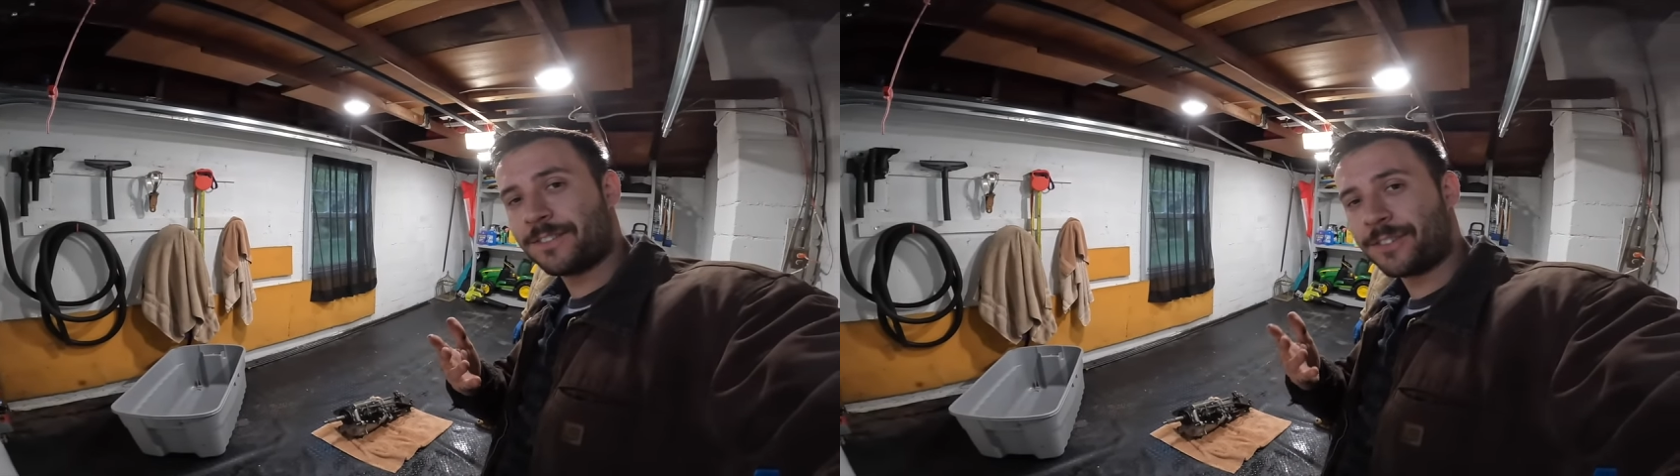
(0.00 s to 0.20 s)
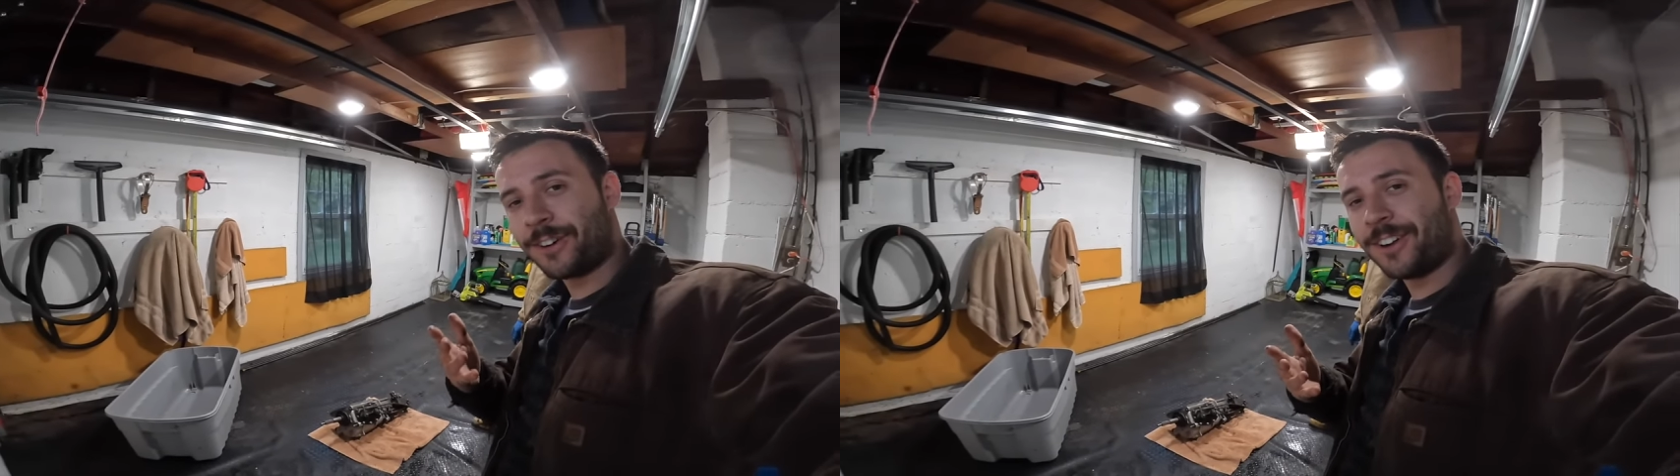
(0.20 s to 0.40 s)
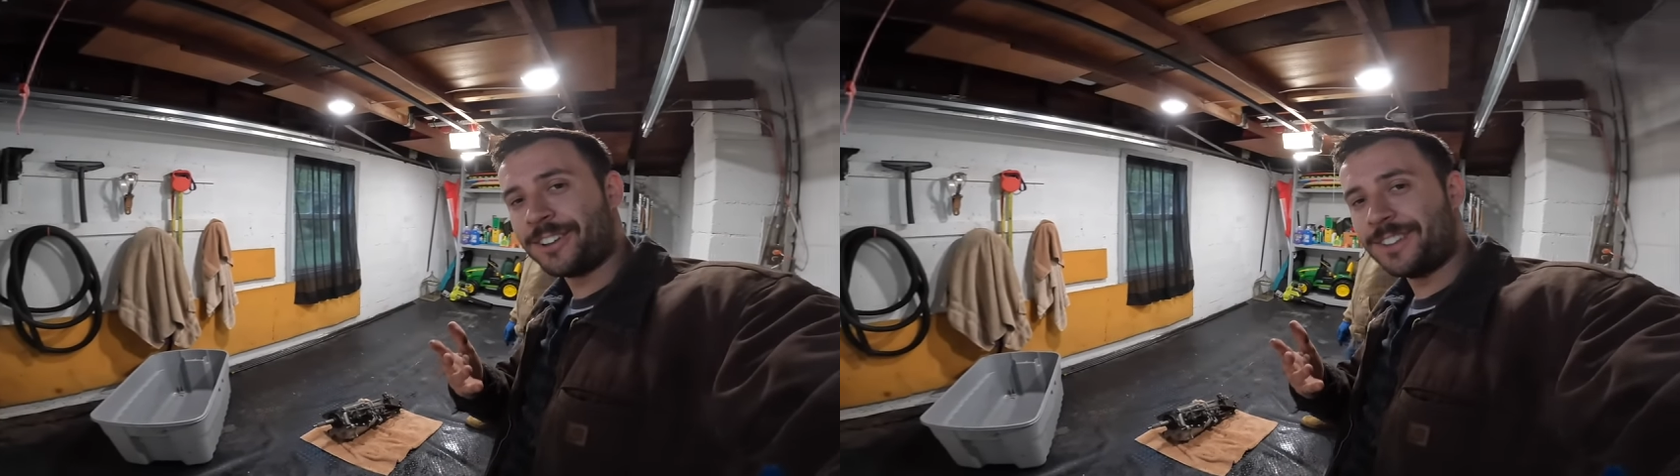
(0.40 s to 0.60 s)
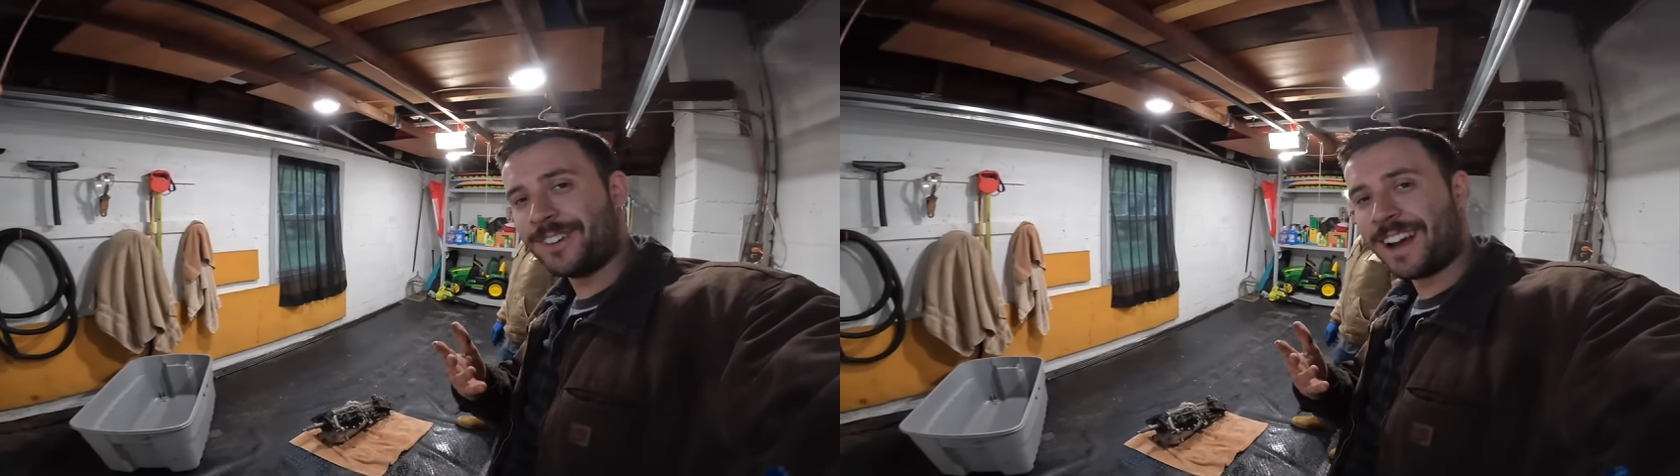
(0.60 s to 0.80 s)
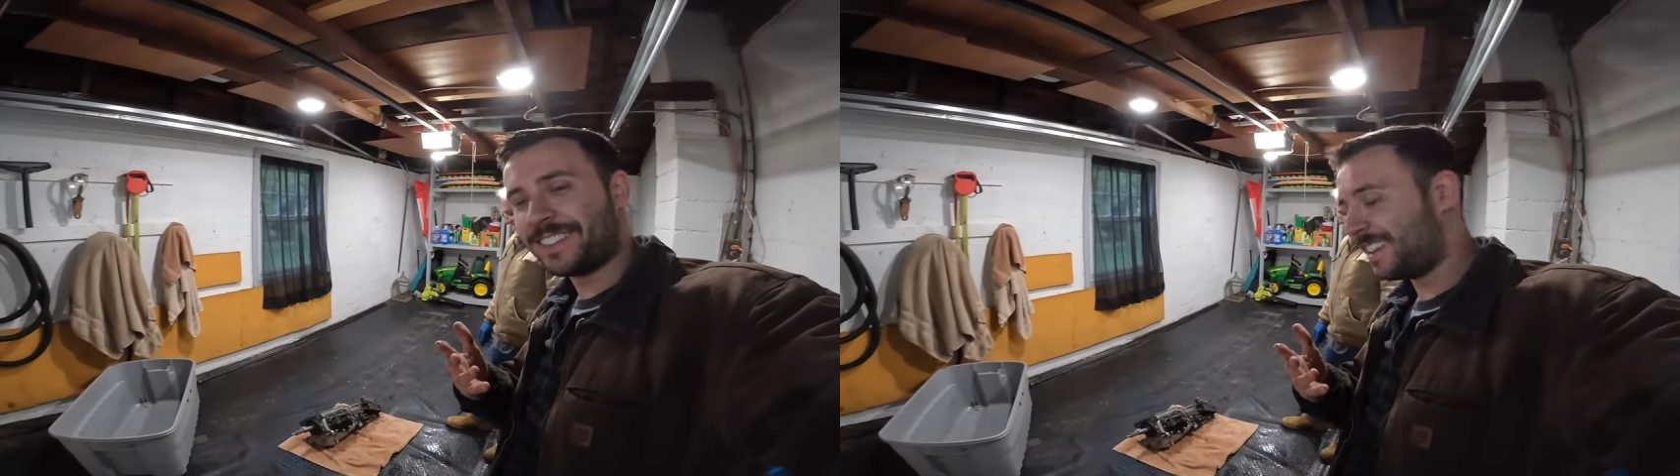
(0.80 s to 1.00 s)
for all of
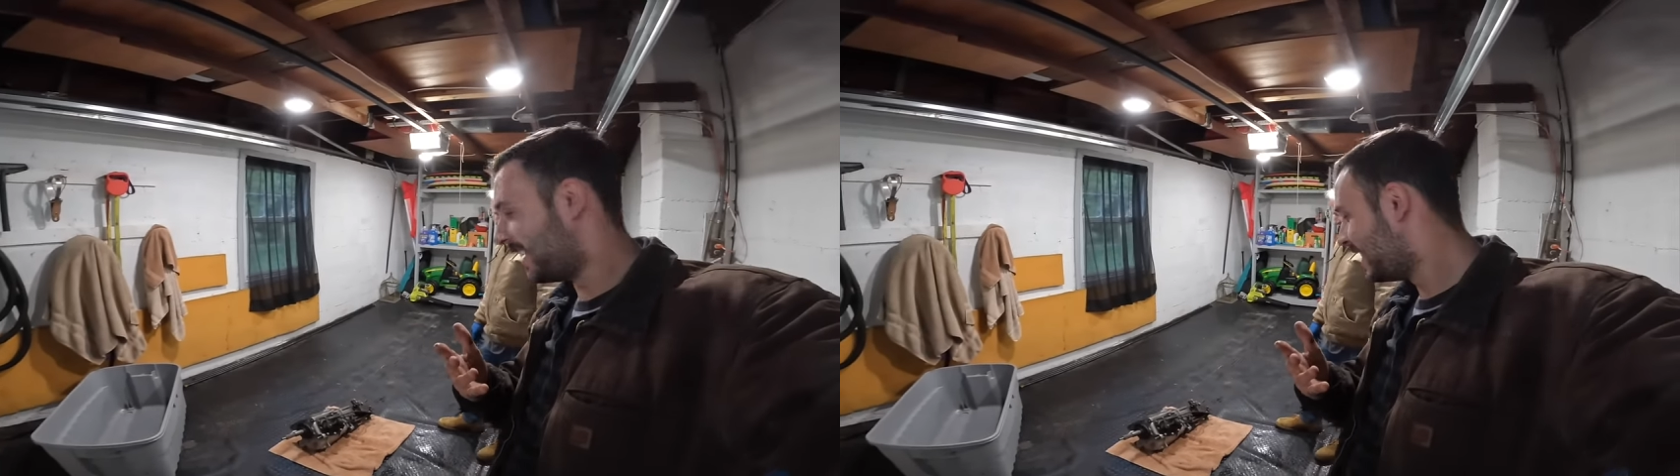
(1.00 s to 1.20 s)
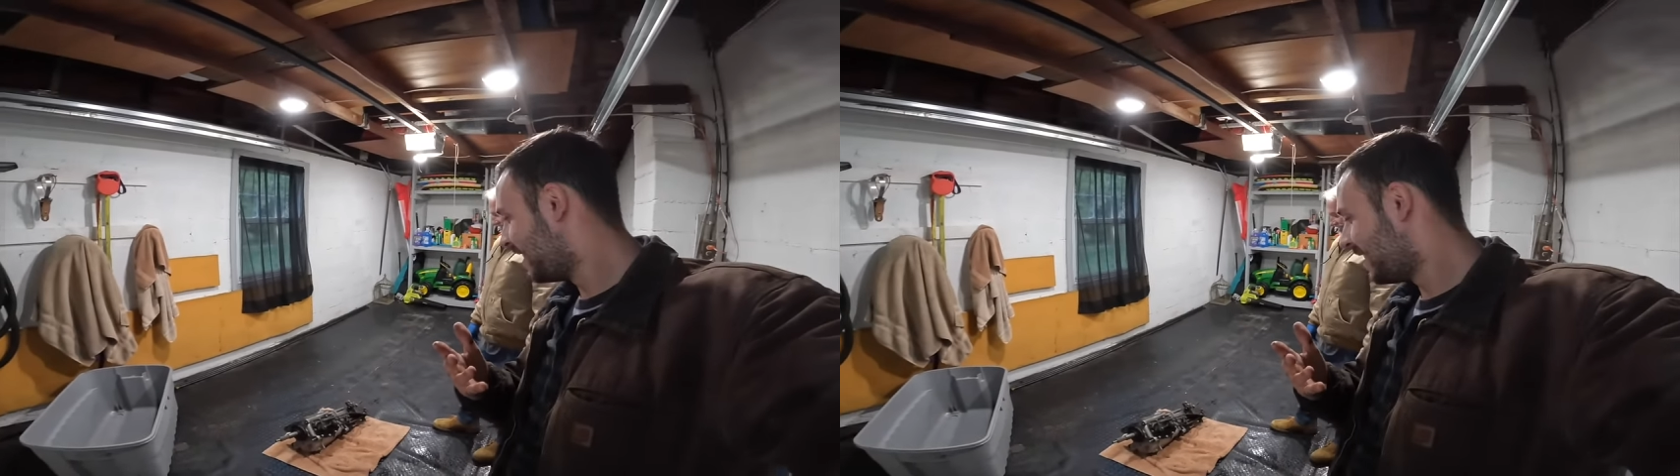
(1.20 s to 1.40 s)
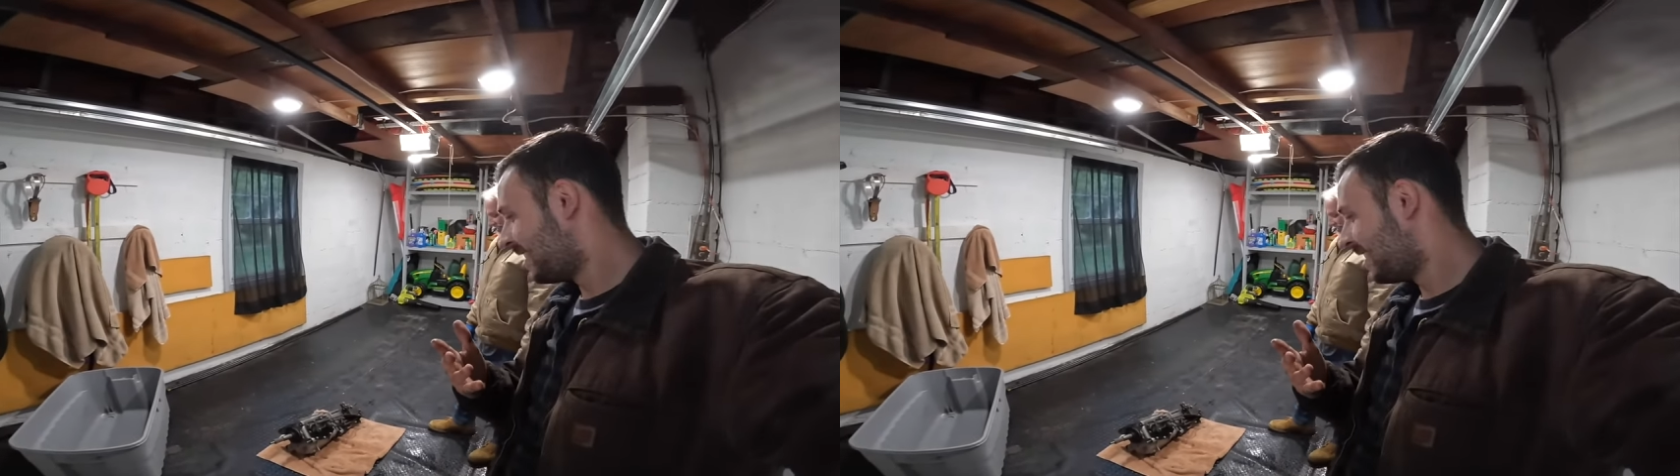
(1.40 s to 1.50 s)
you out there.